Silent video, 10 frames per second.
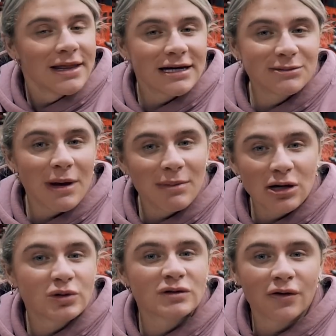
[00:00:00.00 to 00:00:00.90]
this may be
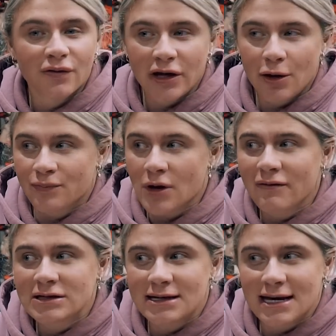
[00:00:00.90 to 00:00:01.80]
useful for you.
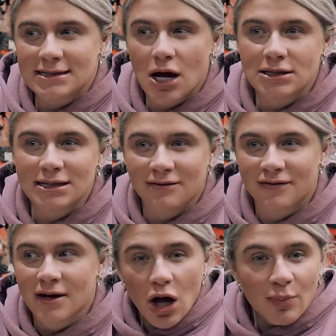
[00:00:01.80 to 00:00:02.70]
Obviously, there's lots
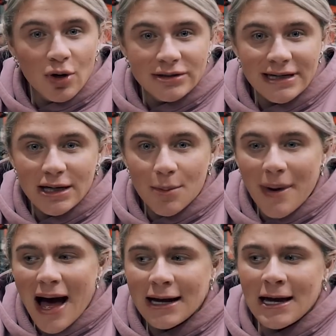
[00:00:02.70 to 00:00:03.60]
of log books that you can
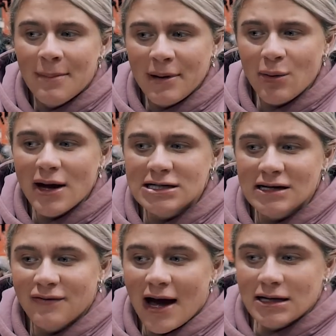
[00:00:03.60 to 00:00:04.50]
buy, but you
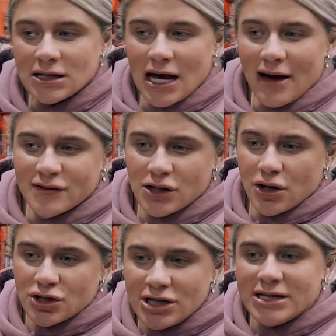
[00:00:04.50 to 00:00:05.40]
actually find that you have to
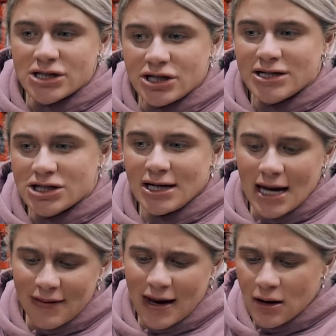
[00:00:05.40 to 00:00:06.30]
go sheet to sheet to sheet,
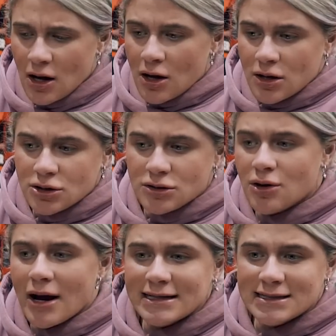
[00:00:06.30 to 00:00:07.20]
and then
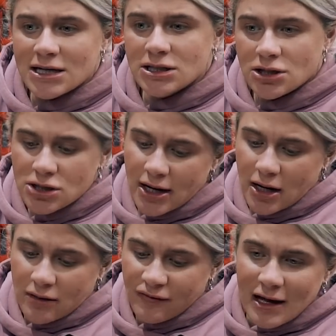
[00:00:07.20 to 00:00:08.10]
throughout your session, you're trying
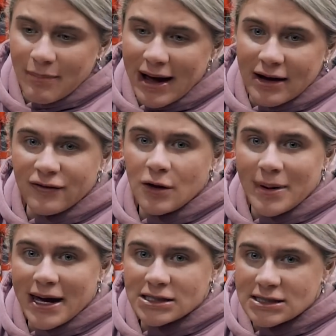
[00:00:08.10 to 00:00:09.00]
to flick back a few
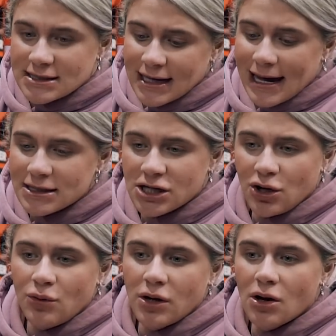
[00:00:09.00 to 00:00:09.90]
pages to get
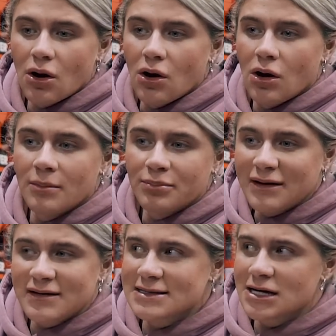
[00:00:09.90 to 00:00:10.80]
to your
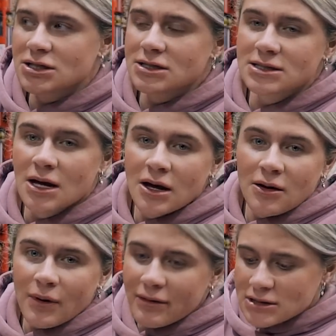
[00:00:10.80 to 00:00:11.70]
previous sessions.
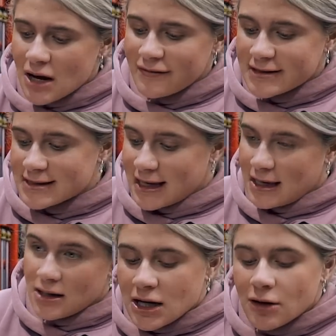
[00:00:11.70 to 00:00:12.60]
Whereas obviously,
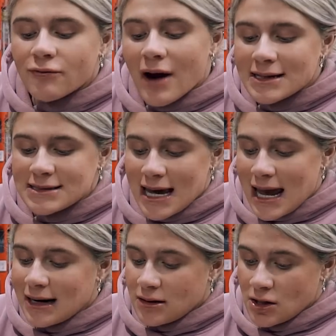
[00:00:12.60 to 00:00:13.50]
you can write it
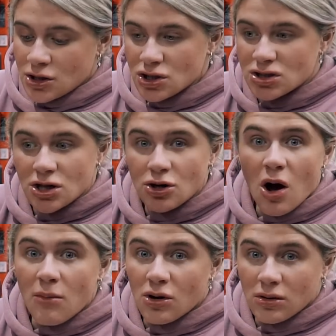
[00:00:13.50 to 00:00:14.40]
in just a
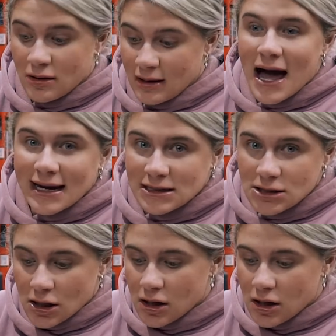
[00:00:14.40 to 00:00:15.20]
normal lined